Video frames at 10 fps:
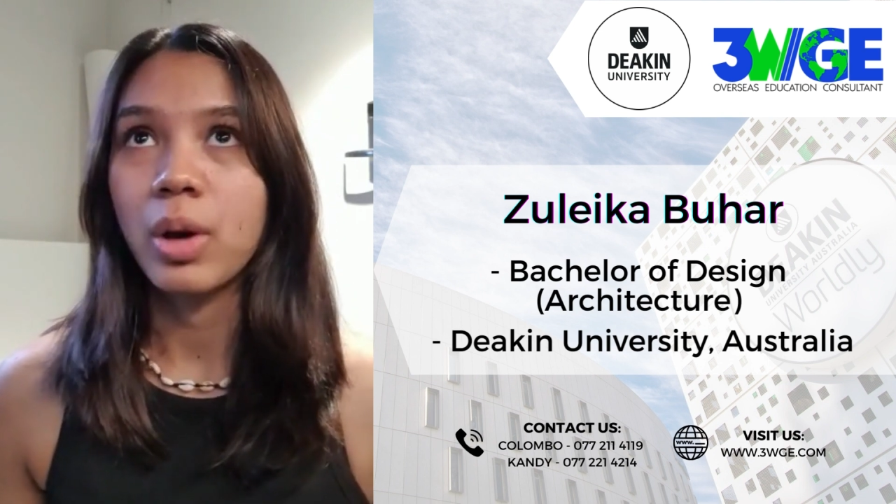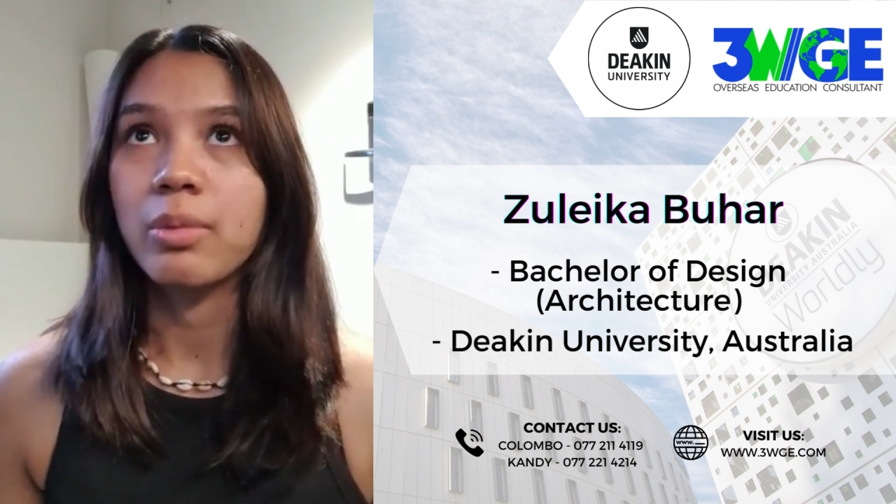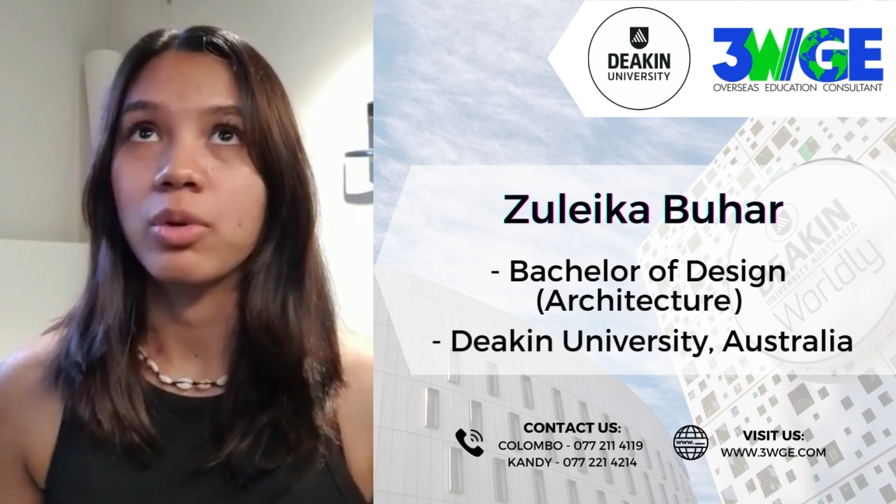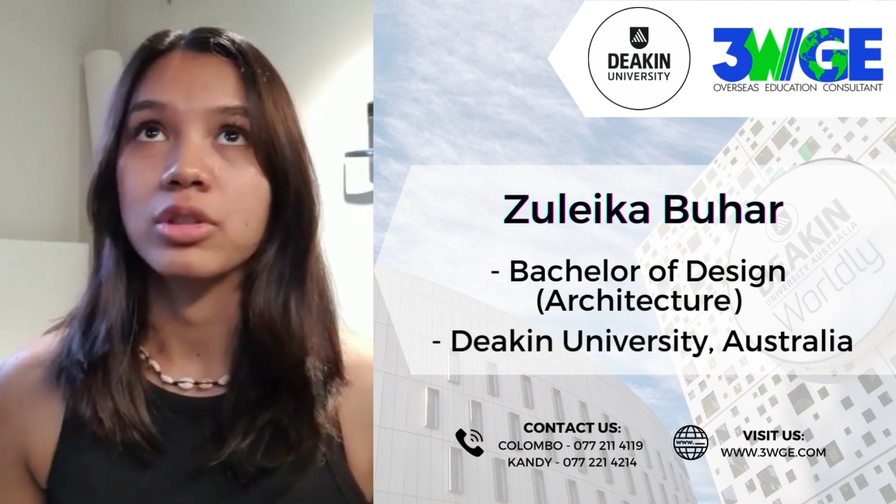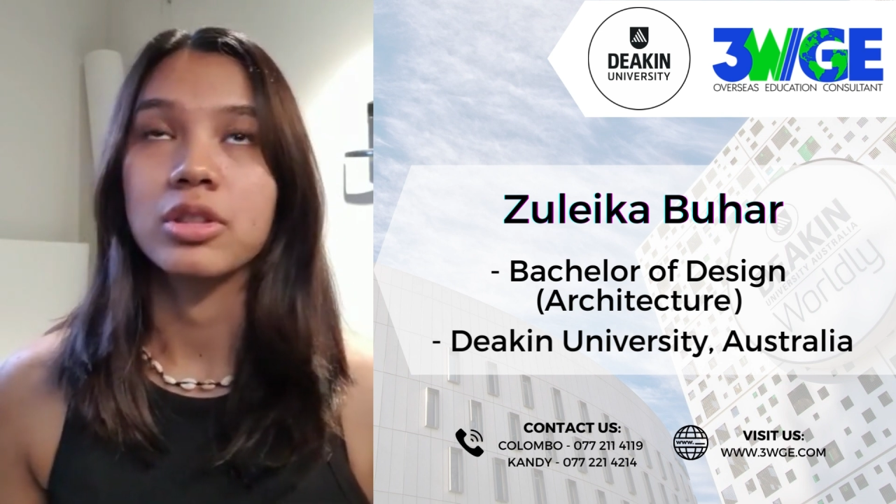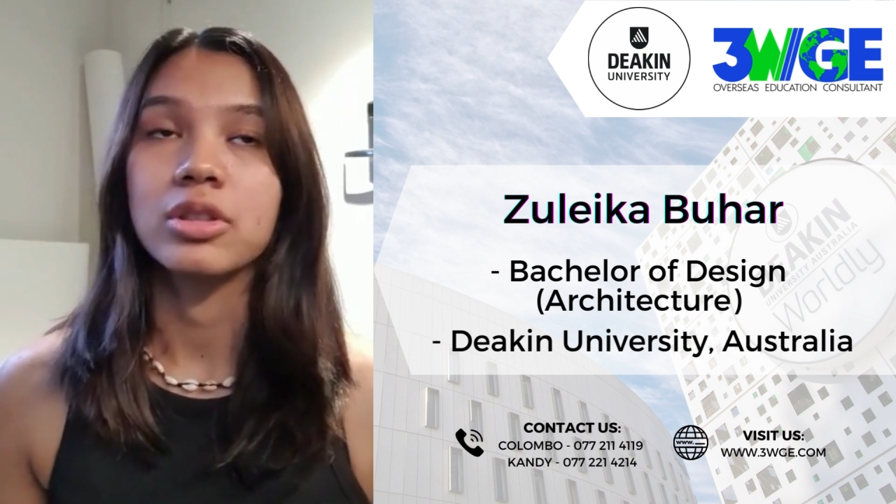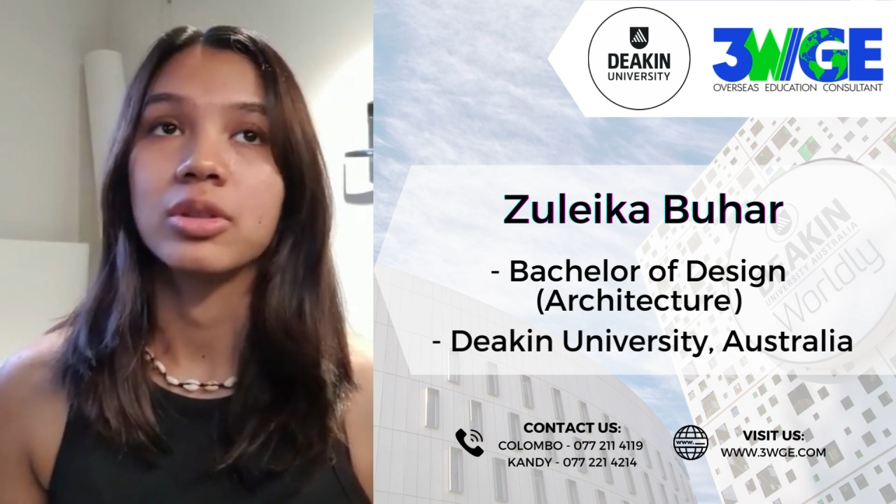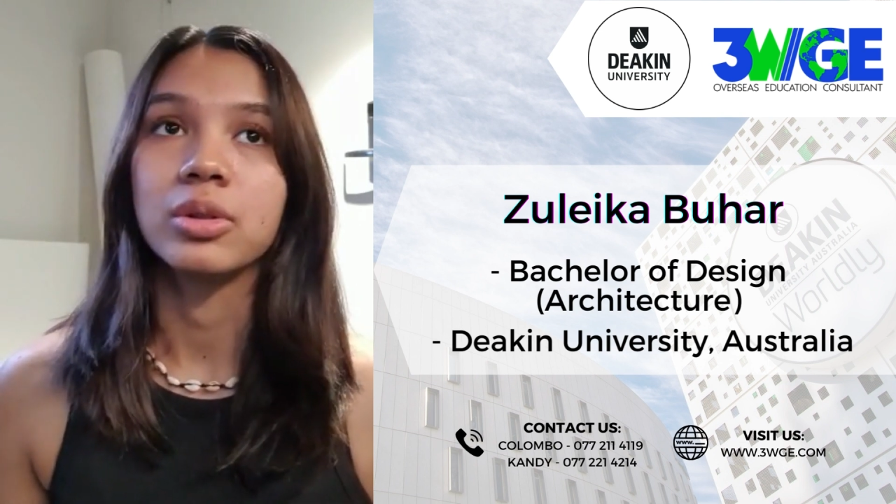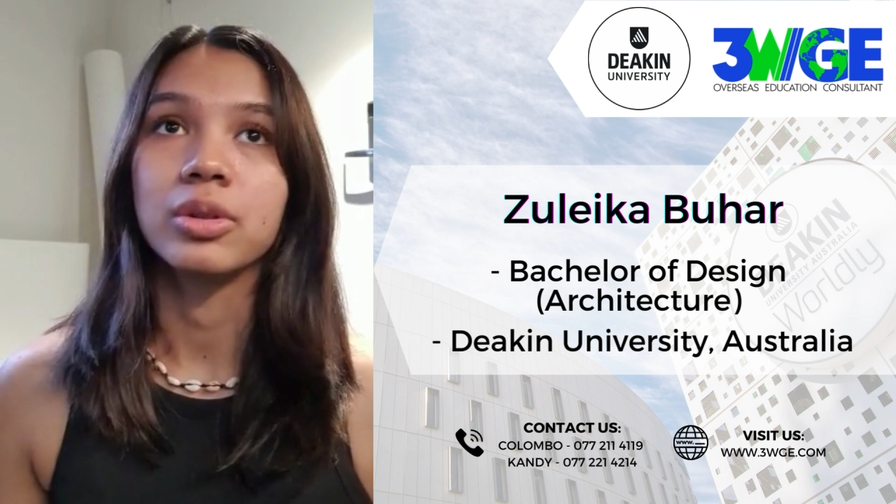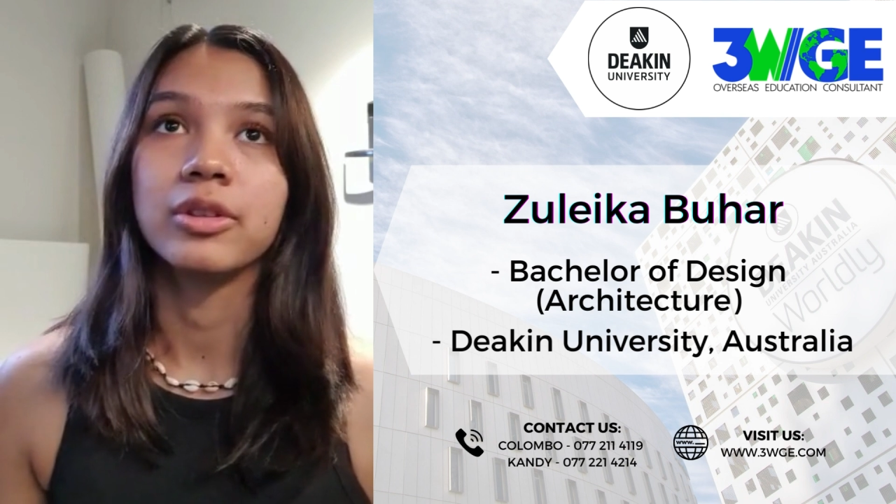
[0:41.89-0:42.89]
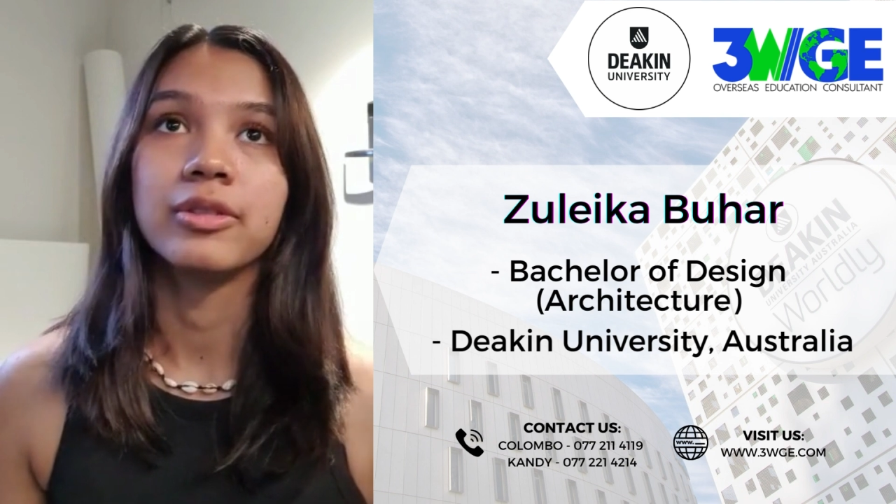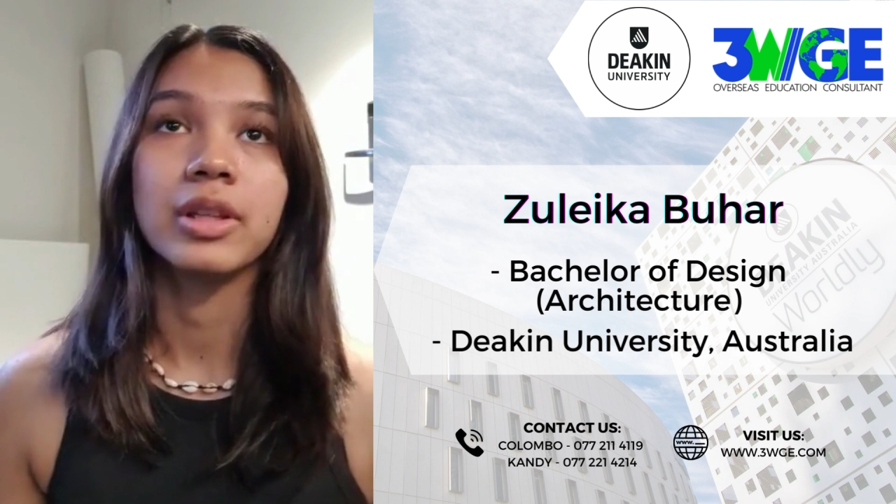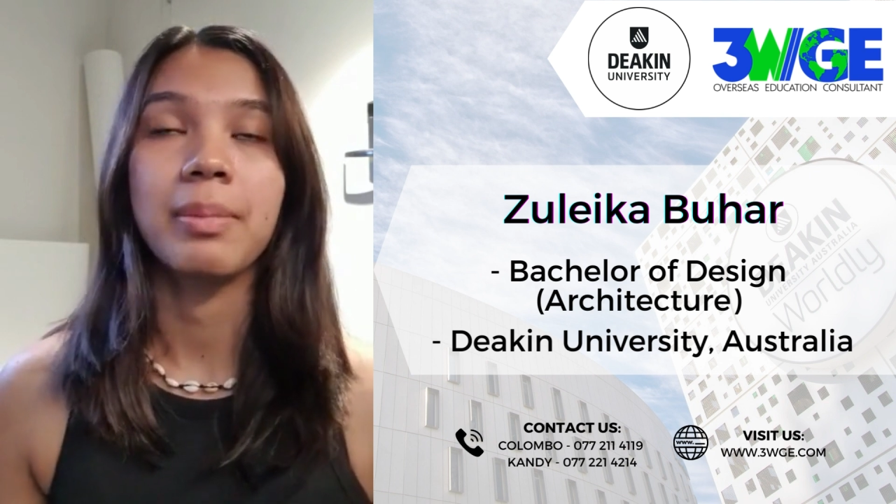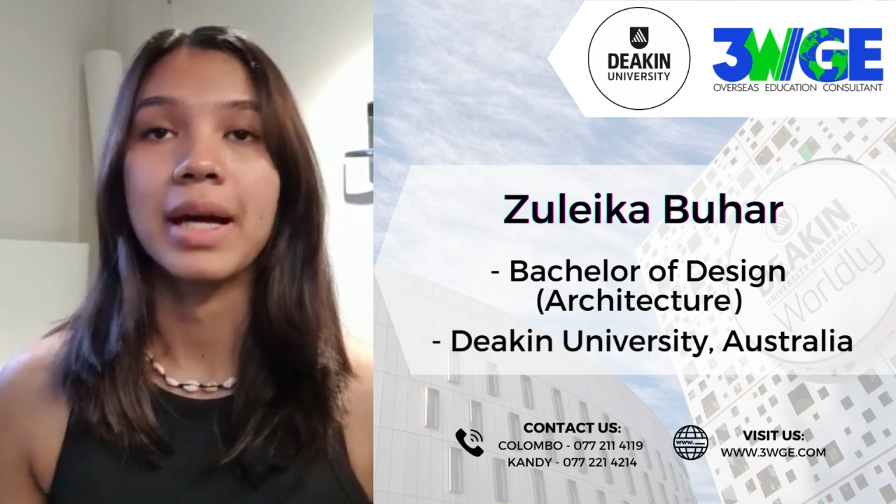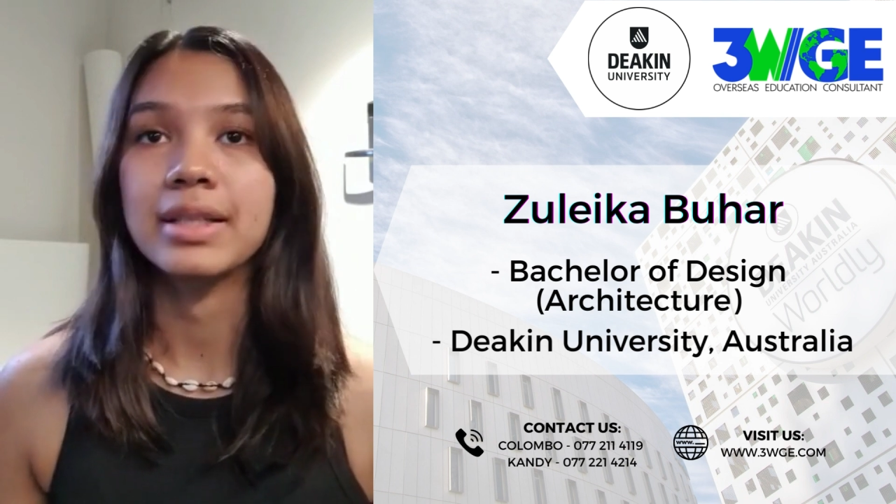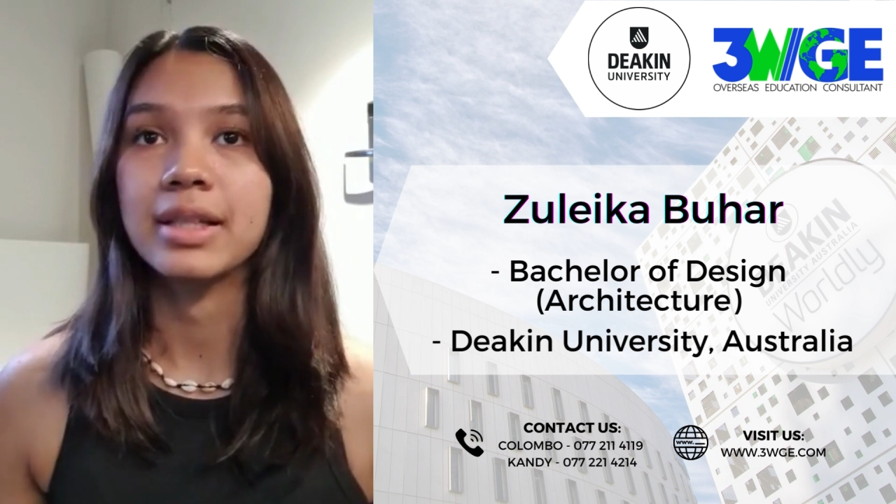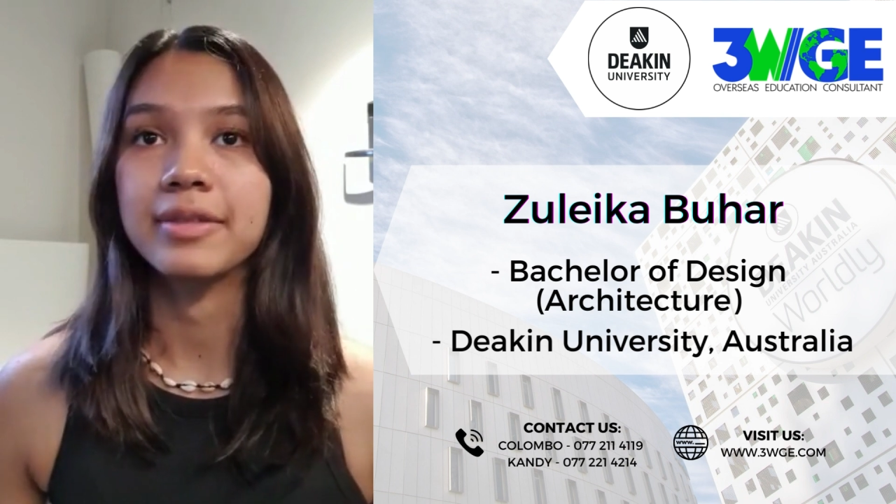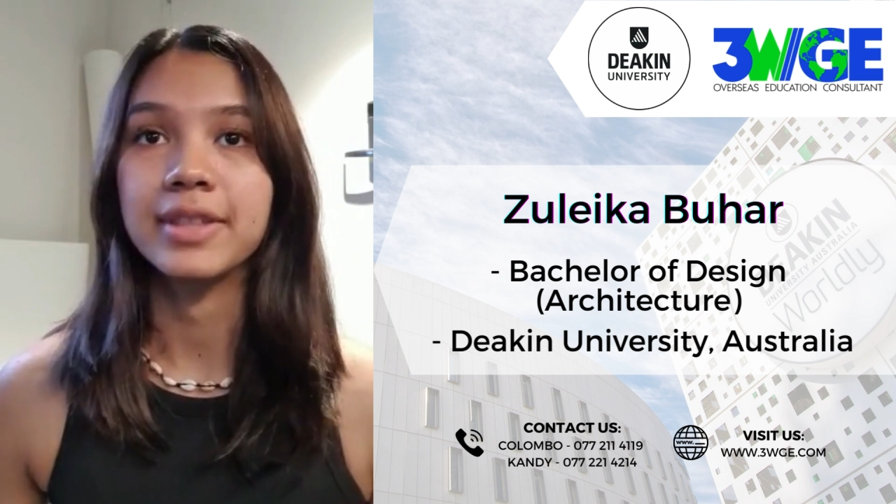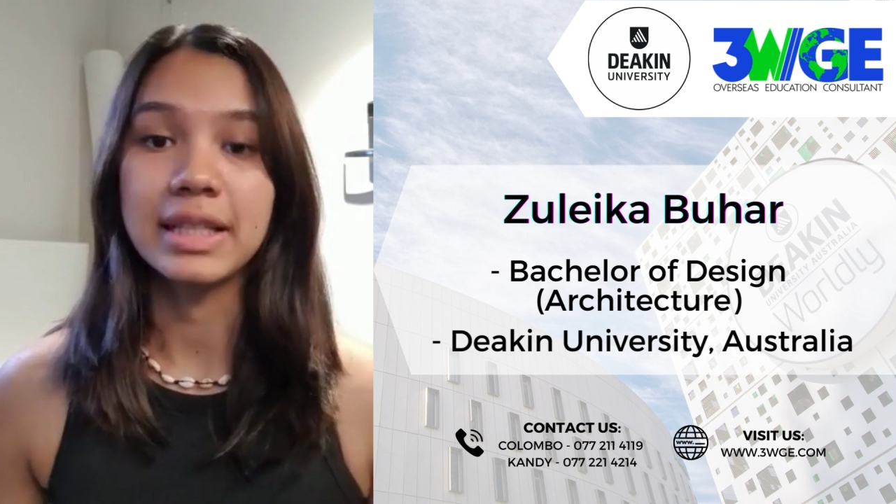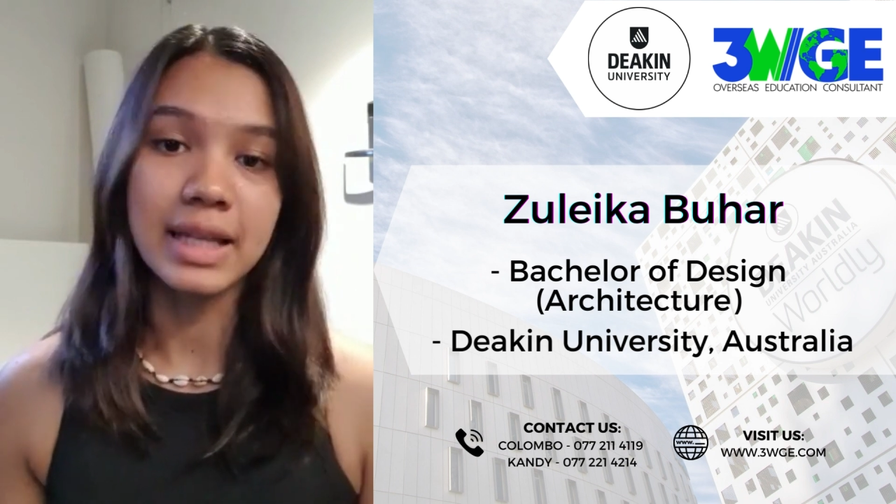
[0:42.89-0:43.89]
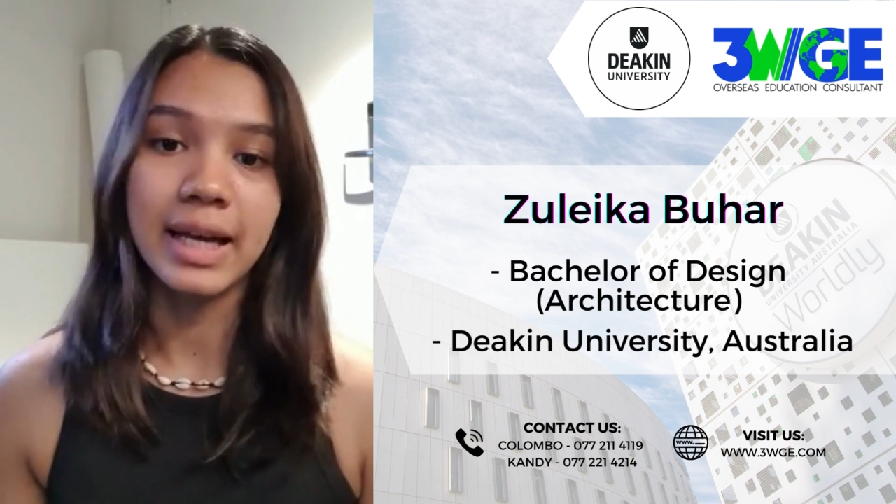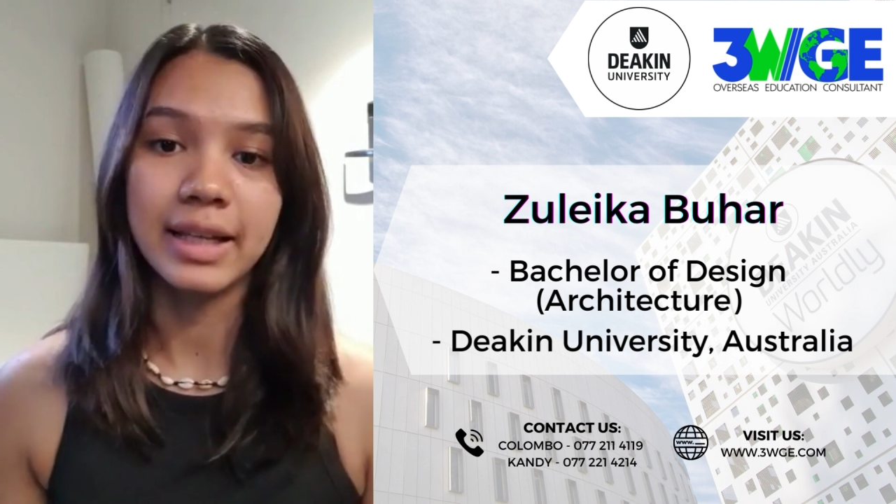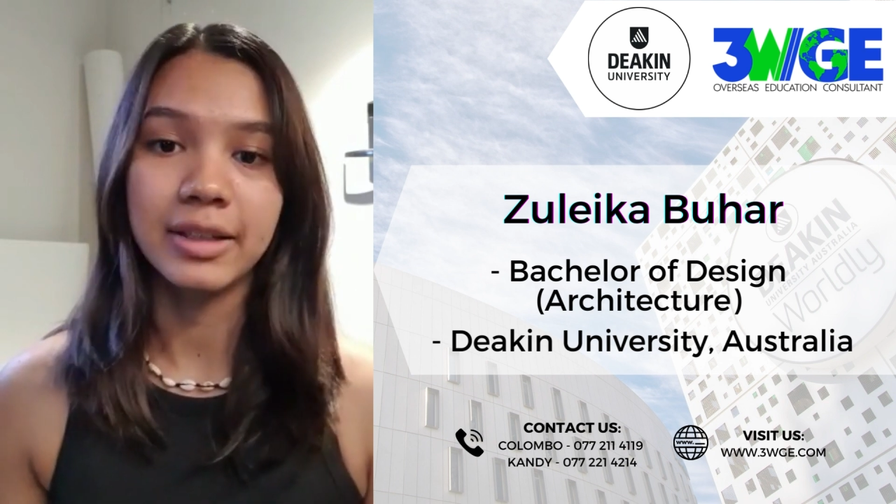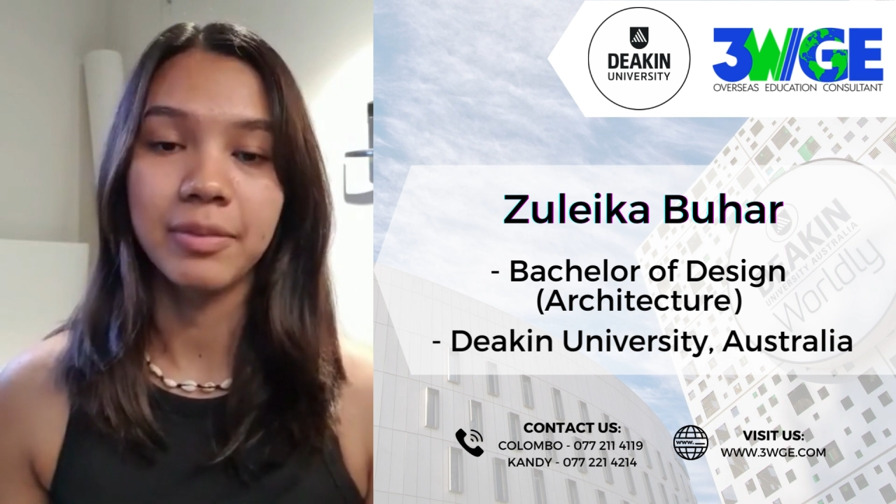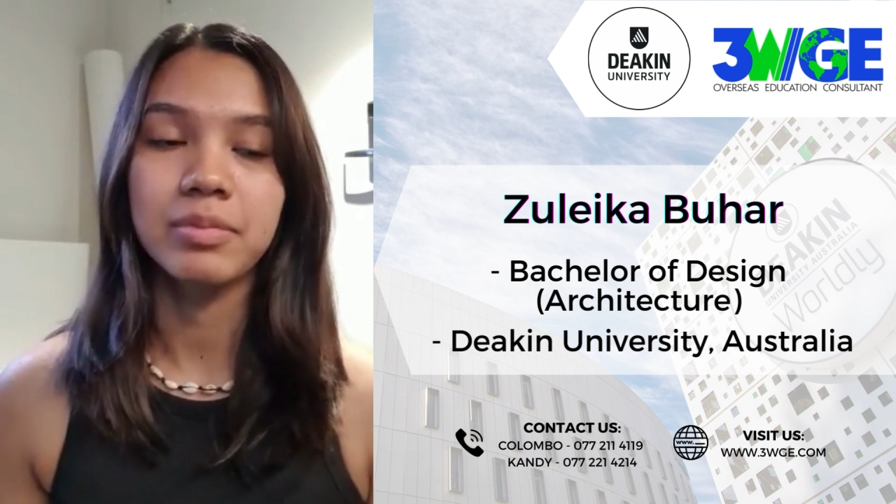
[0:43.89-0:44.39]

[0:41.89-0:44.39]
I wanted to go the Bachelor of Design.